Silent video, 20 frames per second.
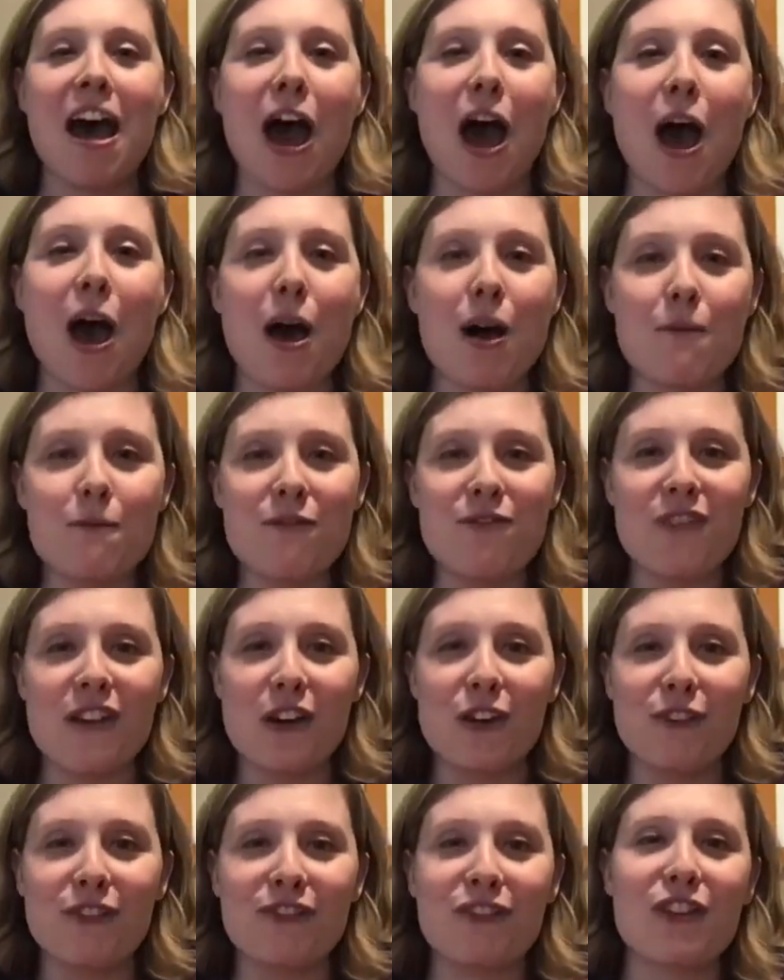
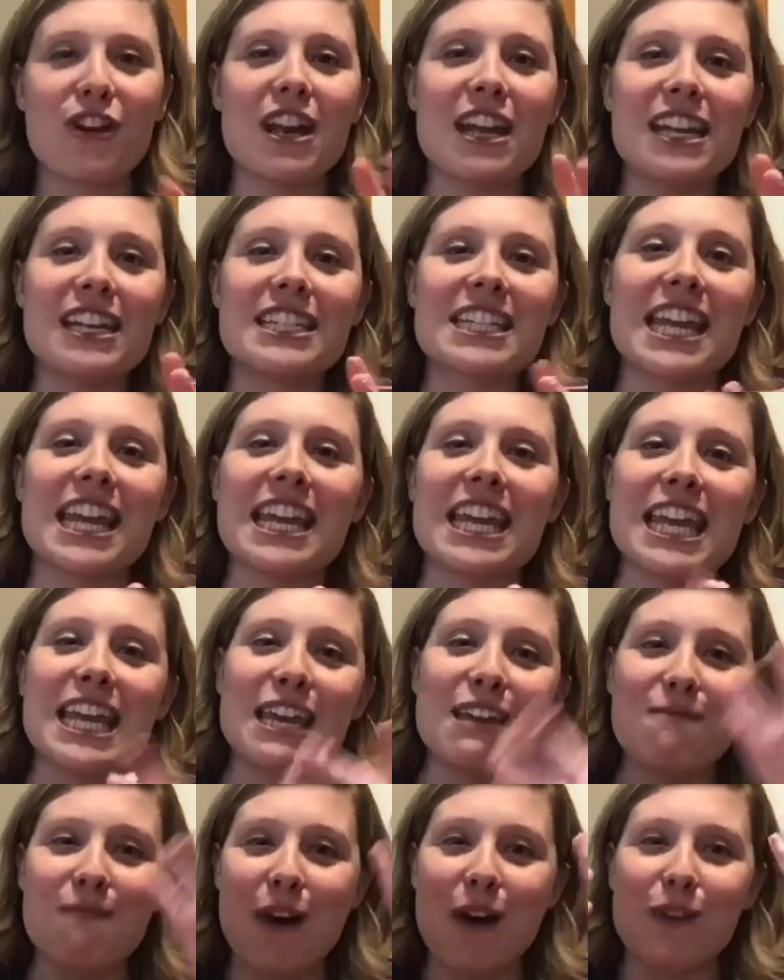Feel free to
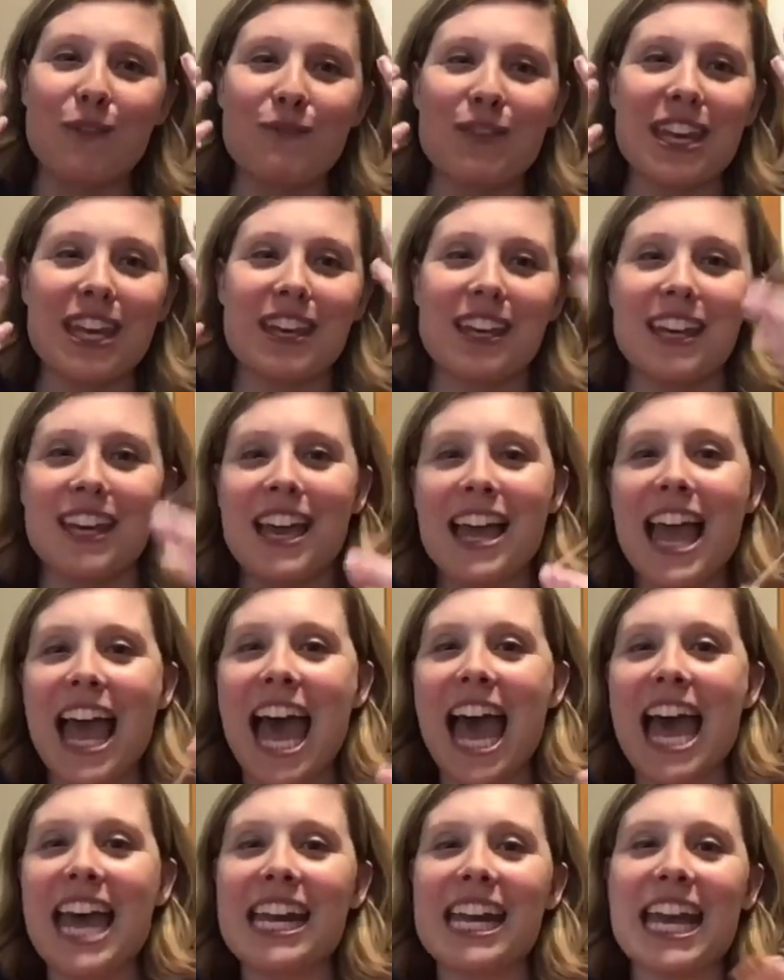email me
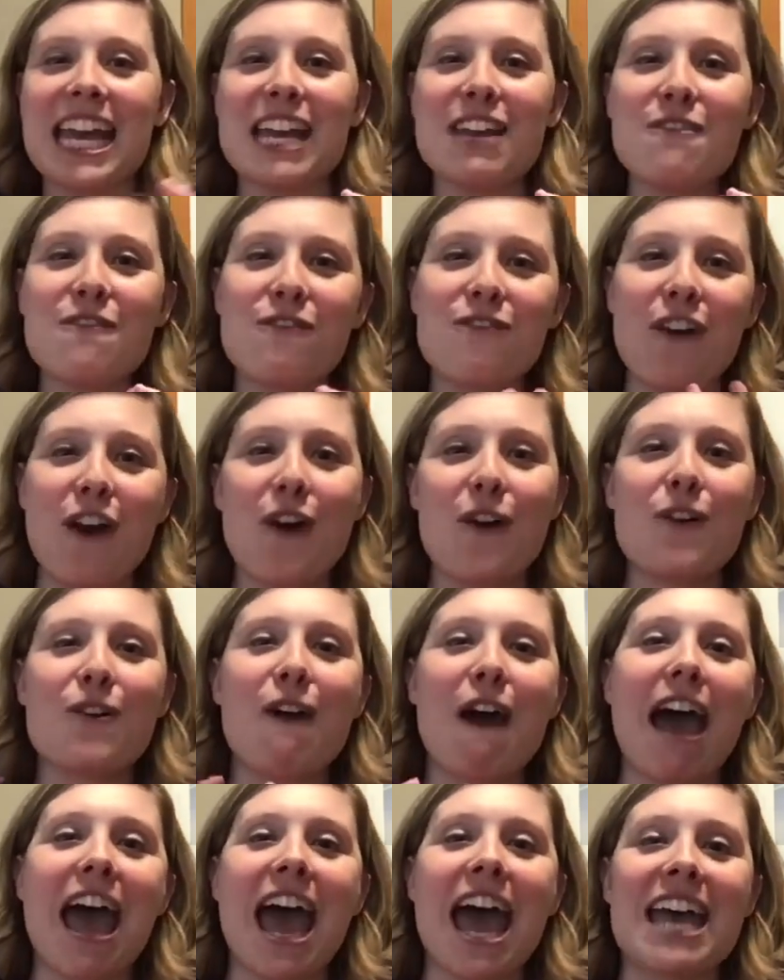at
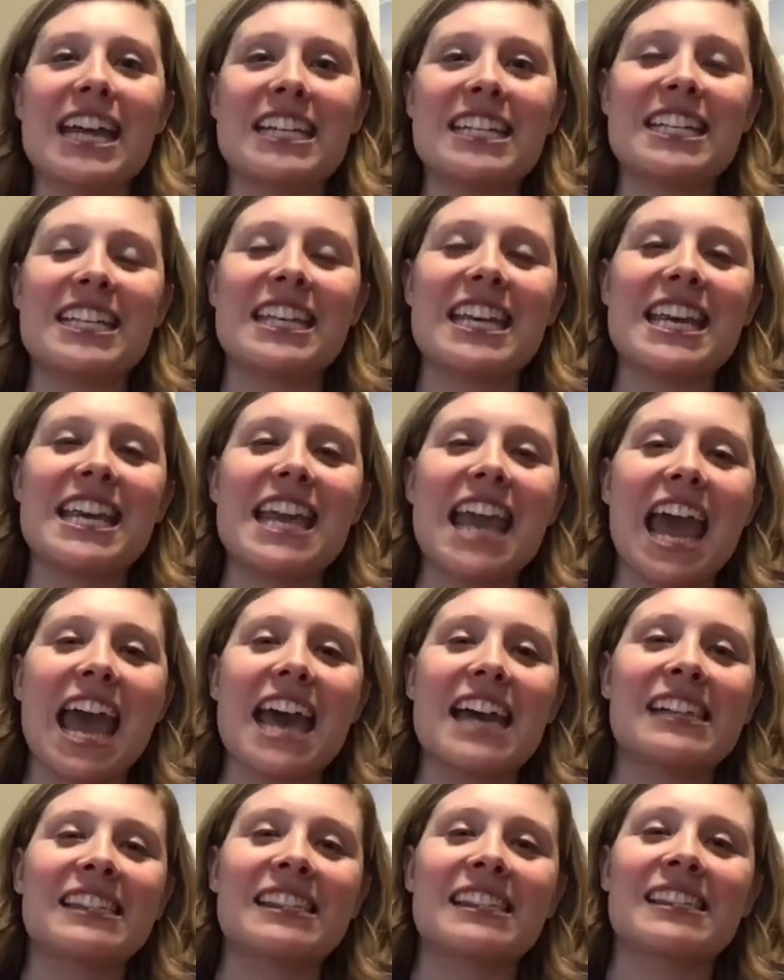
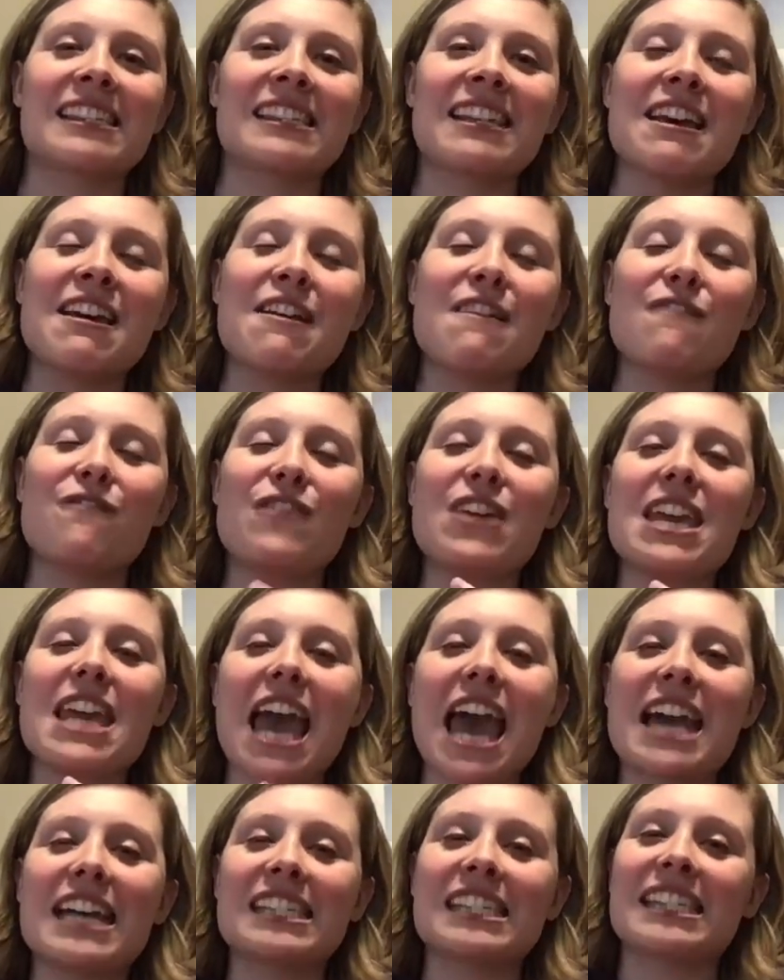
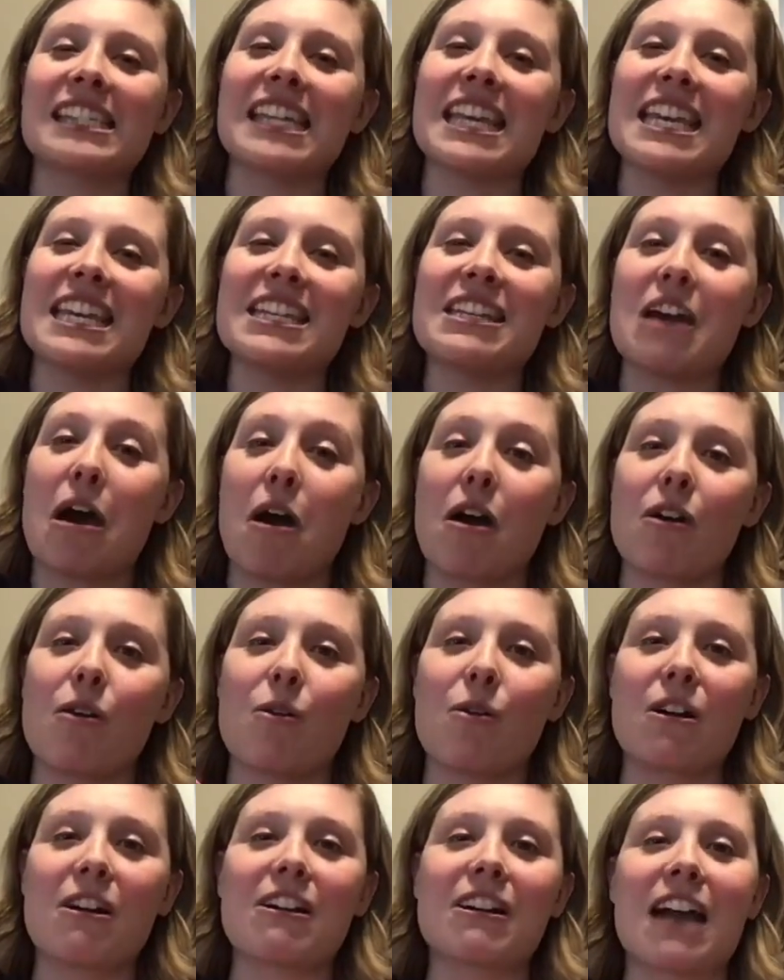
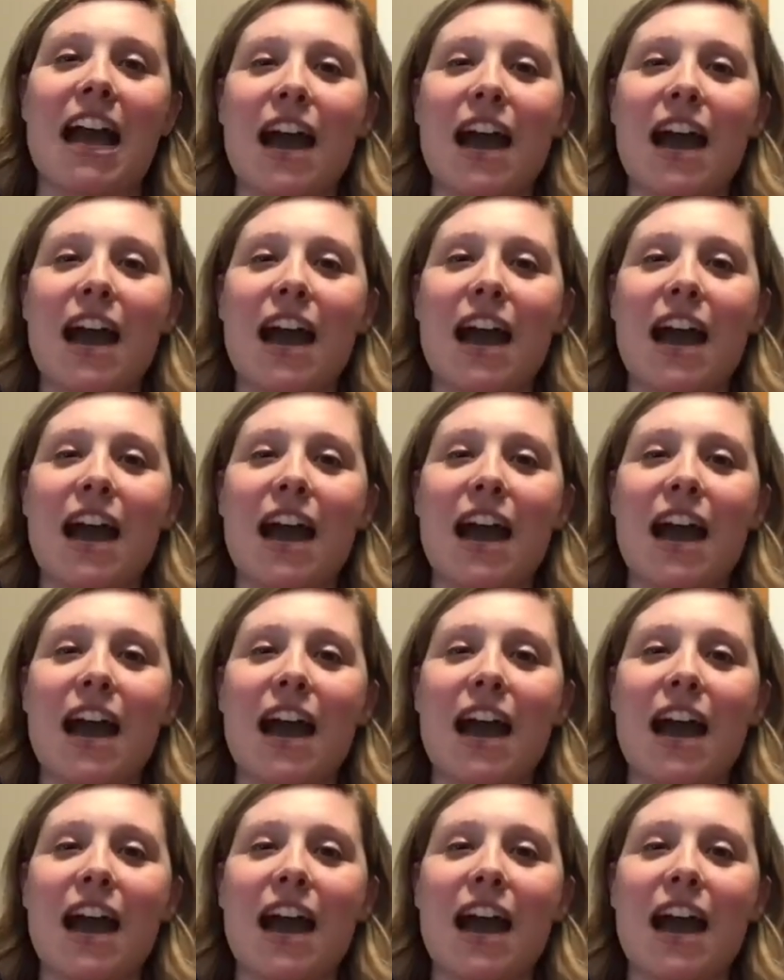info@gsvsc.org.